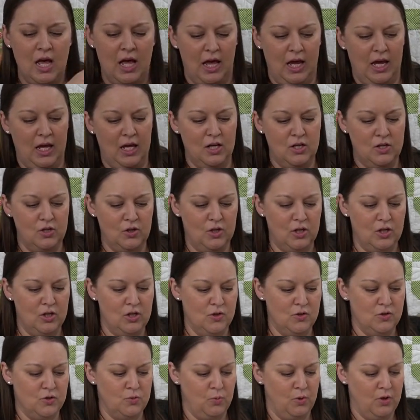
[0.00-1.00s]
And you could
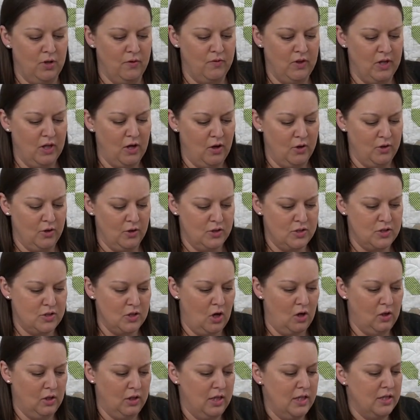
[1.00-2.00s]
use one of the other
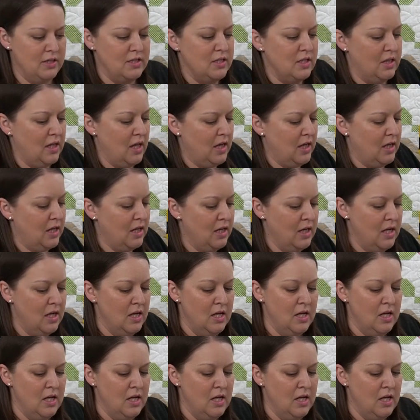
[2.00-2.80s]
solids like